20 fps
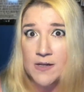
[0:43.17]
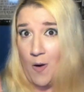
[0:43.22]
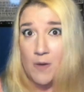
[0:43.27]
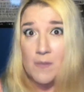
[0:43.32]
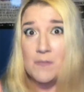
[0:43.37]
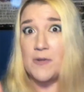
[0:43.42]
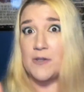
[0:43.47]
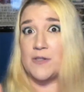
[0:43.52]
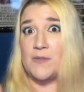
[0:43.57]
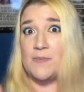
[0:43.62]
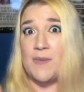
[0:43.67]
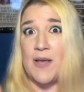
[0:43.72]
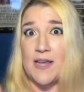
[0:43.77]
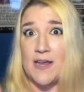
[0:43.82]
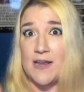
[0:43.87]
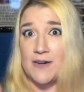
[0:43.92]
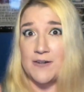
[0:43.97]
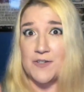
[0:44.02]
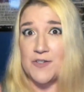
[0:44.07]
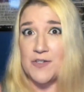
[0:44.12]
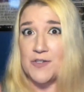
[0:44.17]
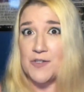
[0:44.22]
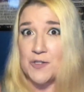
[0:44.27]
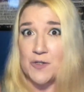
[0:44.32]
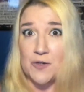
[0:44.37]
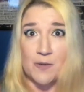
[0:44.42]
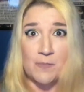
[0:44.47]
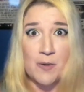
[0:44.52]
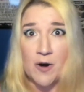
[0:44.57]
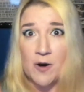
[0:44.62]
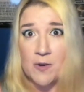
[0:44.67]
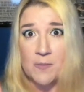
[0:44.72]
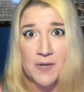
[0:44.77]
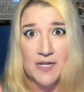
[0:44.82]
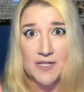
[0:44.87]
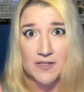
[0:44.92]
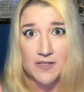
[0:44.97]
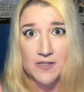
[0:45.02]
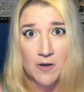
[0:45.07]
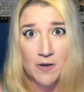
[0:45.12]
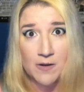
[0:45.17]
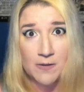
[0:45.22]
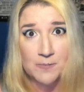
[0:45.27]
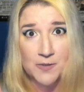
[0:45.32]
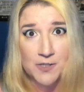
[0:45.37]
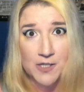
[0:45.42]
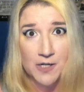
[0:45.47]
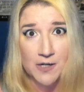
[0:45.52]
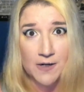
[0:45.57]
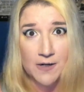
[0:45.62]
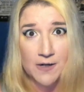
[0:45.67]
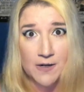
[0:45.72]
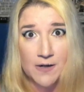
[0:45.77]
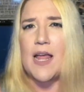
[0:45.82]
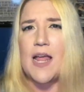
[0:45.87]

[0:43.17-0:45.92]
almost making her sister a permanent sculpture,